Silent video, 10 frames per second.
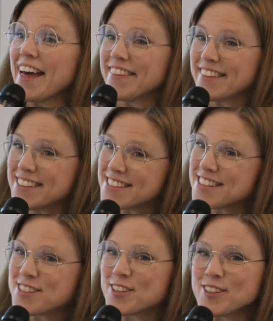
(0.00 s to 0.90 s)
And this
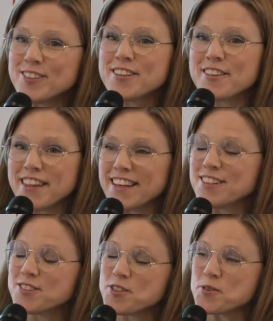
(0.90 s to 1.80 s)
is a good
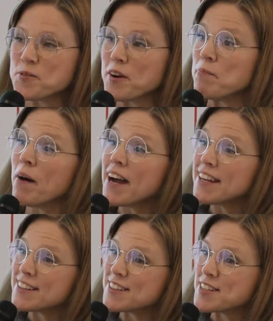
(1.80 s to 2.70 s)
thing to
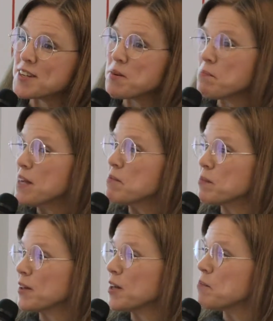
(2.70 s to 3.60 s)
remind
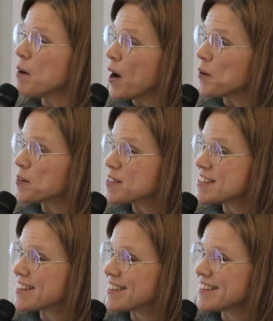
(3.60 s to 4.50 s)
people
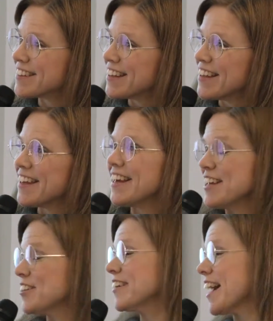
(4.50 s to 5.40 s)
about
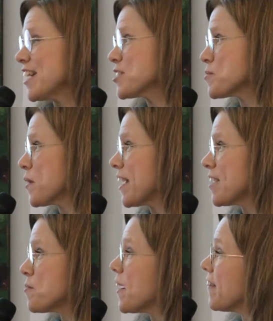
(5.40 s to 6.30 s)
in a nice
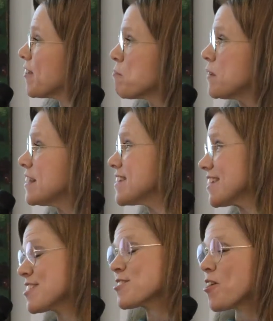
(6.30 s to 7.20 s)
way when the
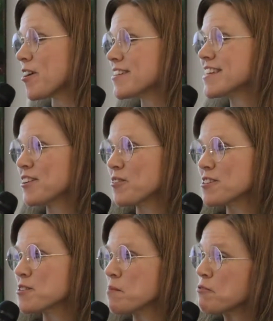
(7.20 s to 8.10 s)
meeting starts and
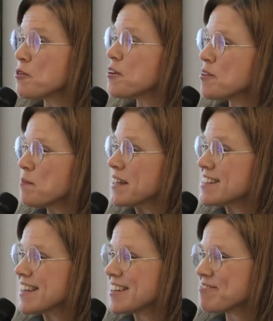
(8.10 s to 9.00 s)
also before the
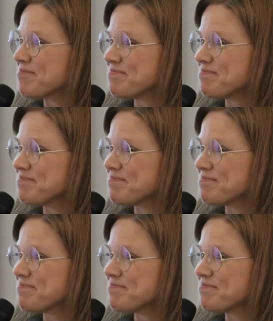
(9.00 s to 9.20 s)
meeting.